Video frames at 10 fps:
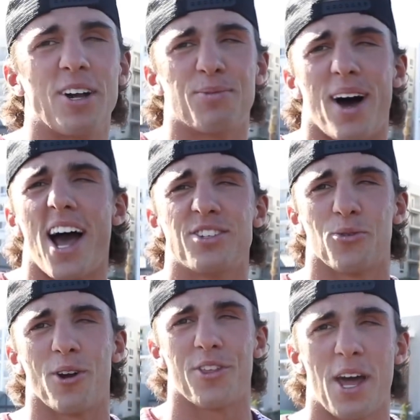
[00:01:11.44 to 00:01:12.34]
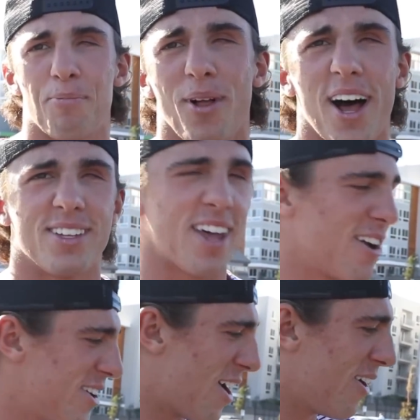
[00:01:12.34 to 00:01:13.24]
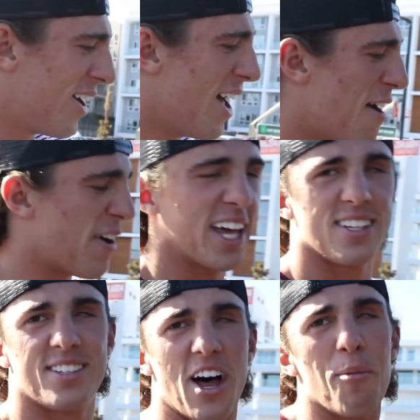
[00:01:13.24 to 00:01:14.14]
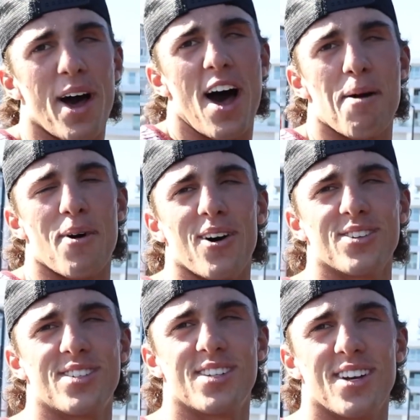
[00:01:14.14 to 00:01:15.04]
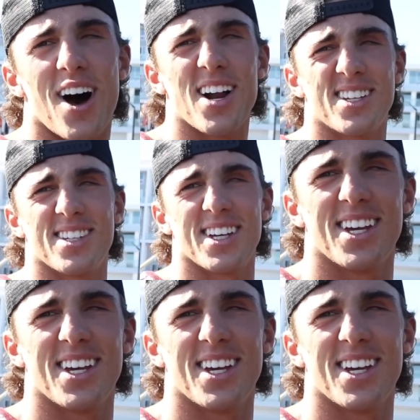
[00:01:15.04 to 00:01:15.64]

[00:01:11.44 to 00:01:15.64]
much my eyes are worth. And plus, I don't know if I could sell my eyeballs, honestly.